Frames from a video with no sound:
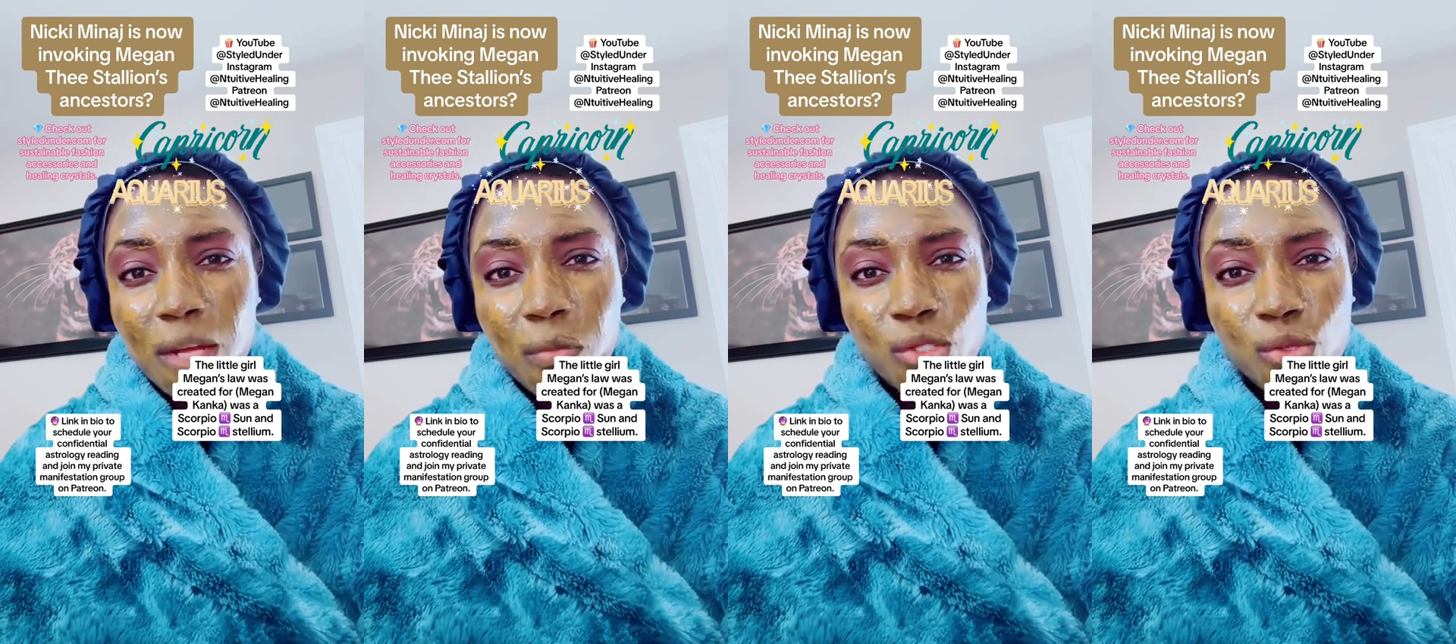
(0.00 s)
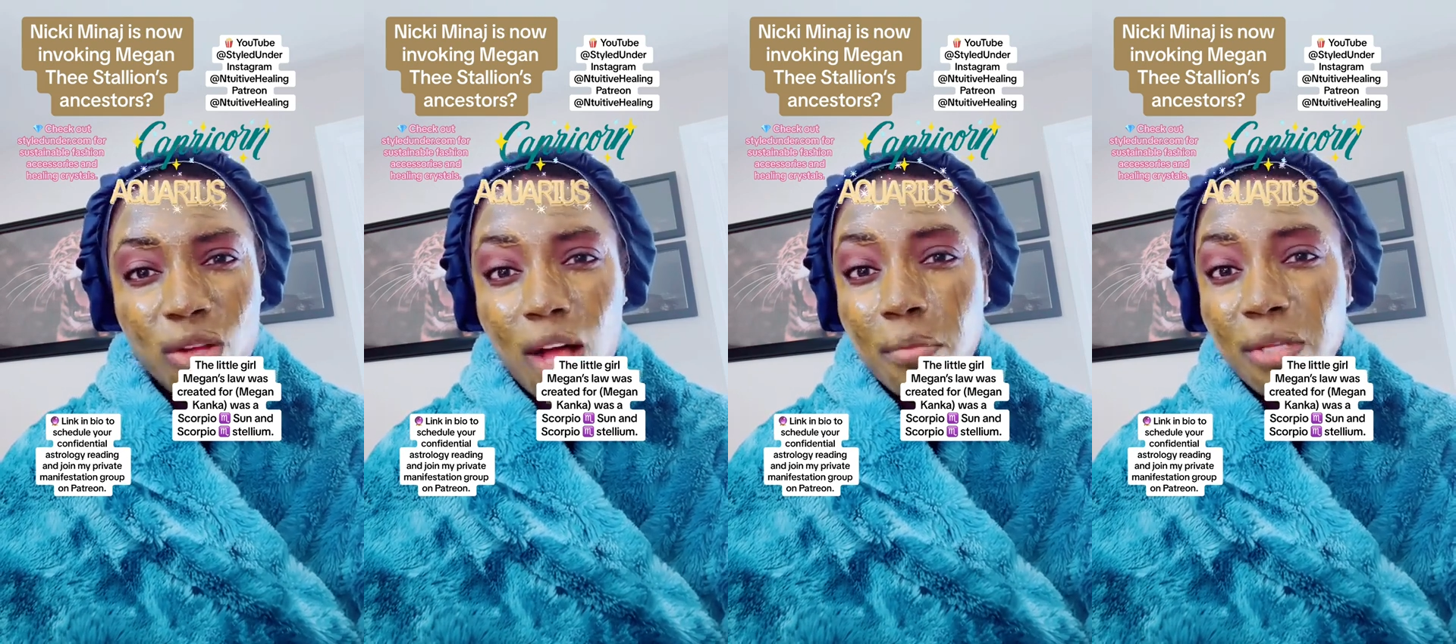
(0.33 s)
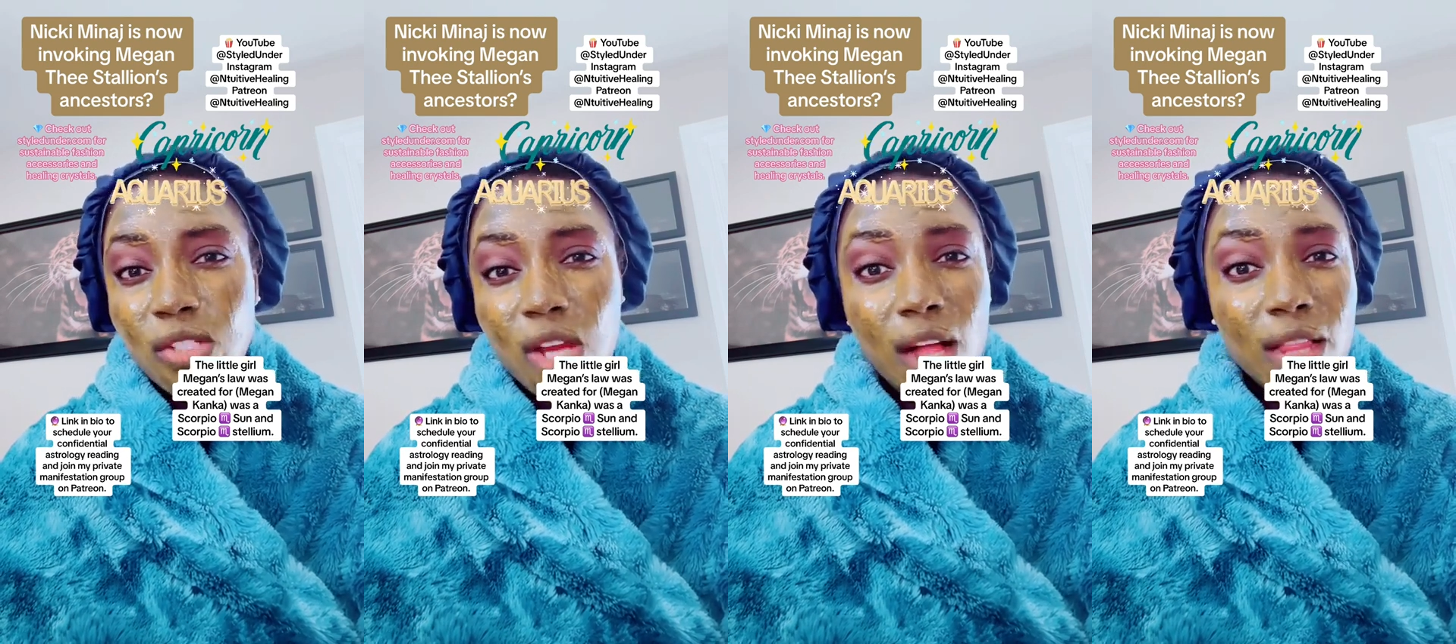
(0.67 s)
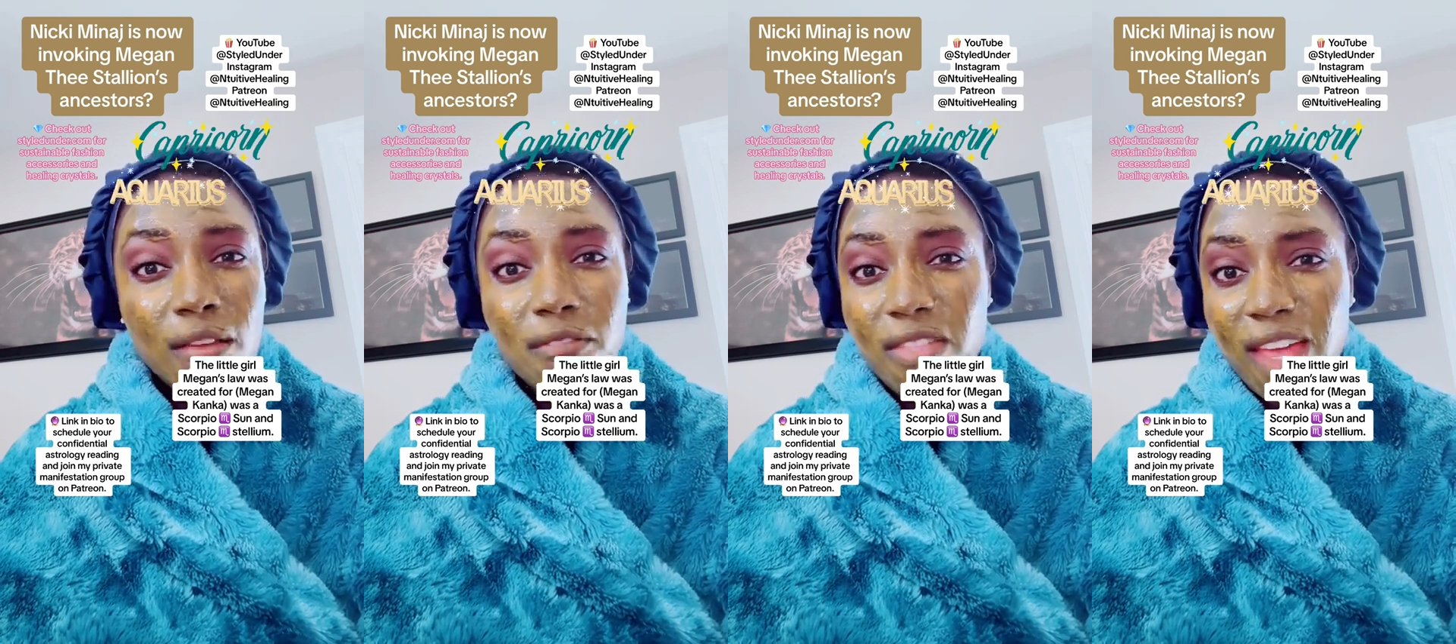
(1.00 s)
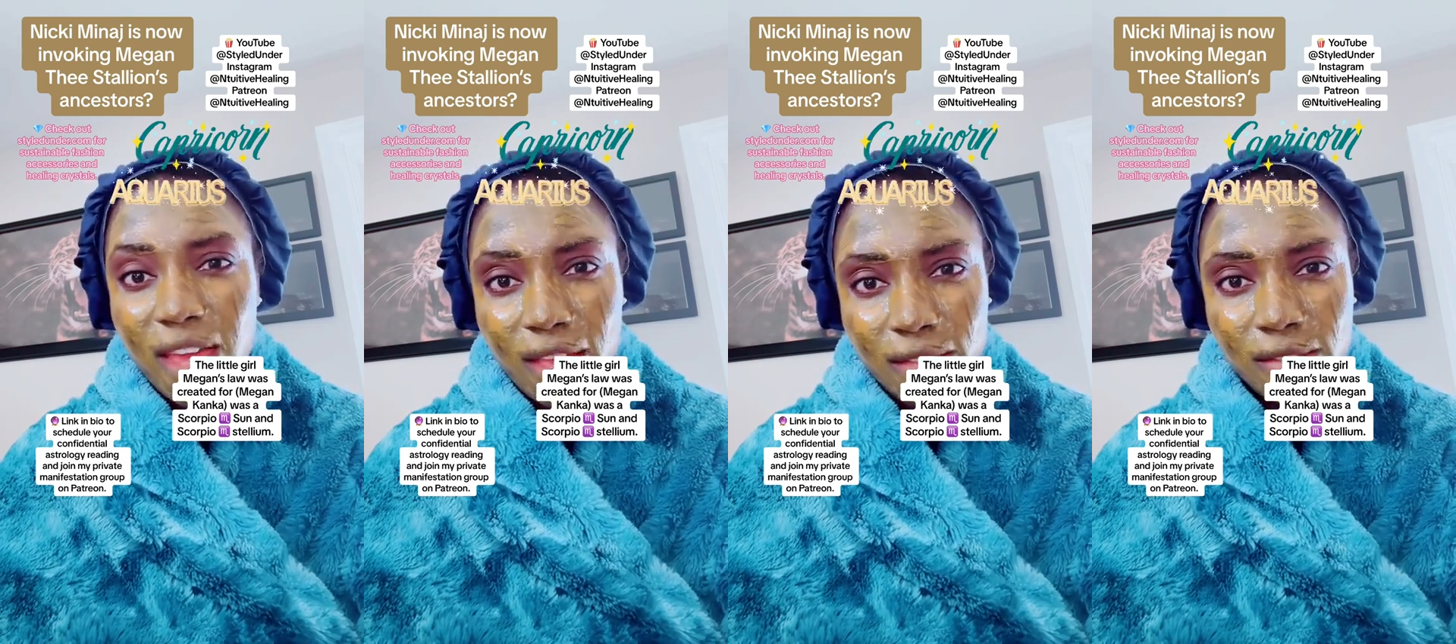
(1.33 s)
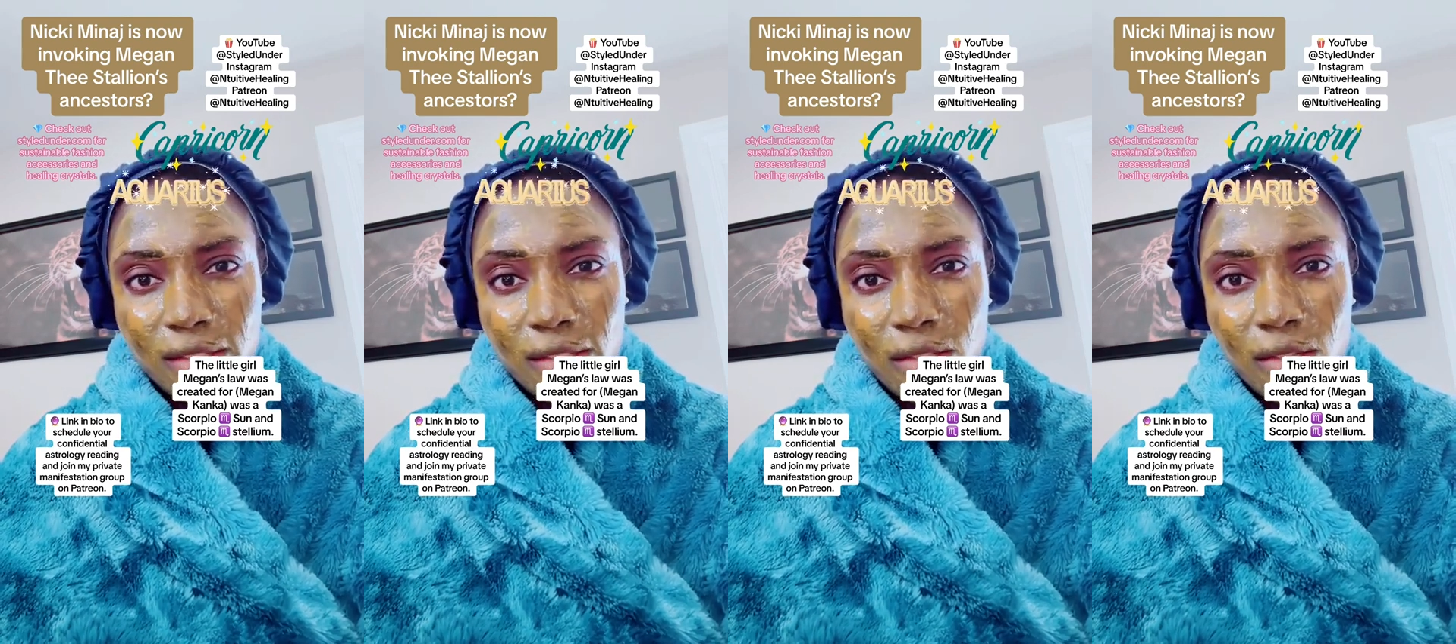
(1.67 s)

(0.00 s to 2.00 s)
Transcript: able to accomplish all of this